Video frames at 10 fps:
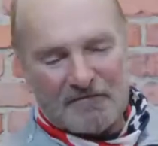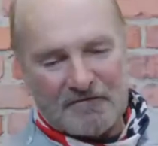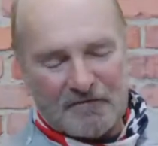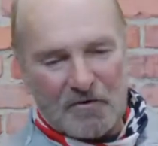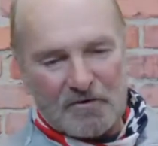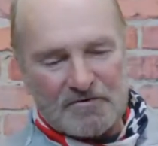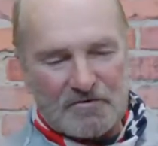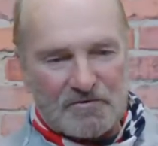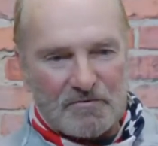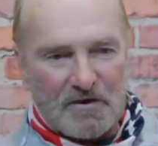for folks
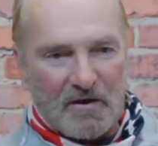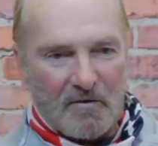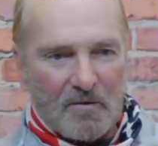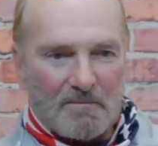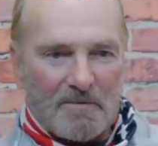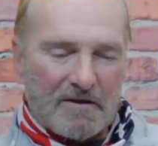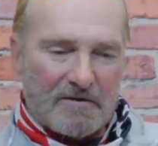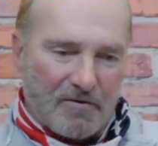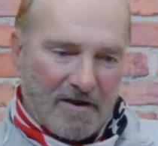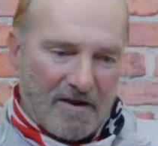who uh, want to make a
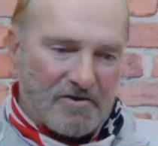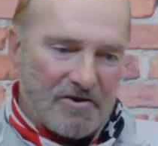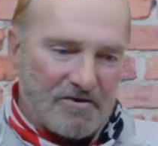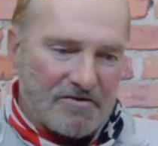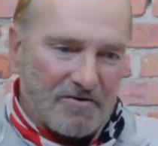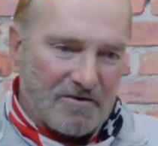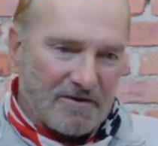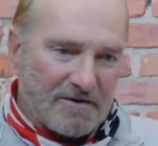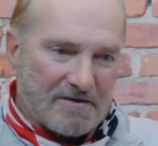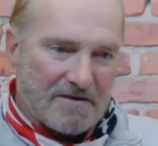donation,
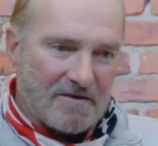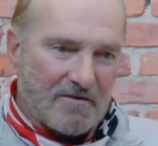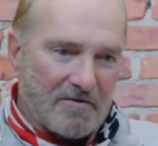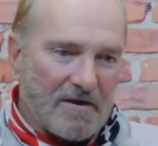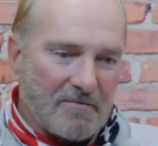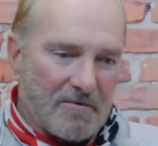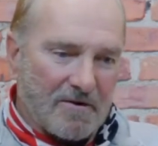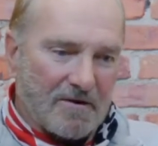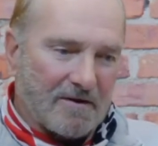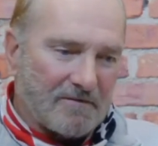certainly to the great
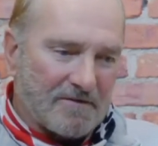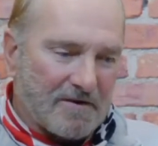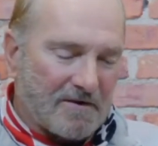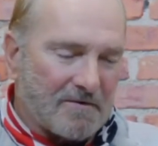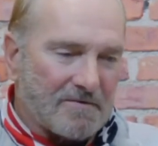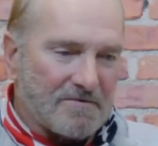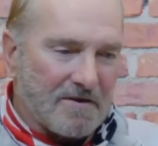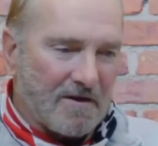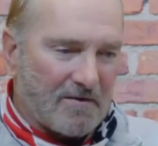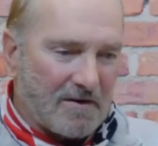work of the Santa Cruz
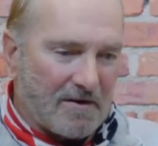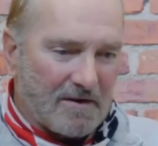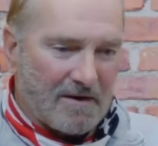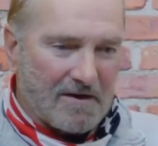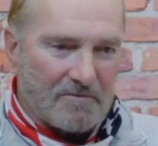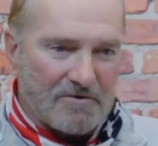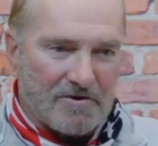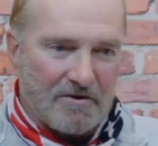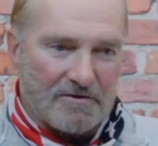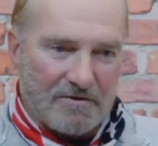County Animal
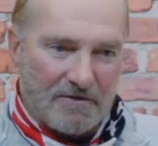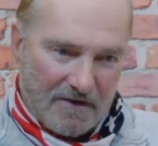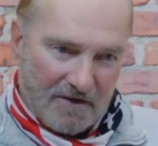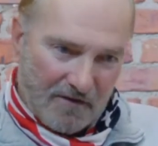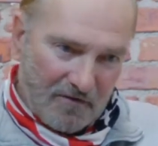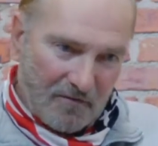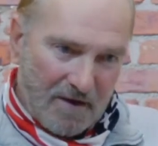Shelter, they can go to the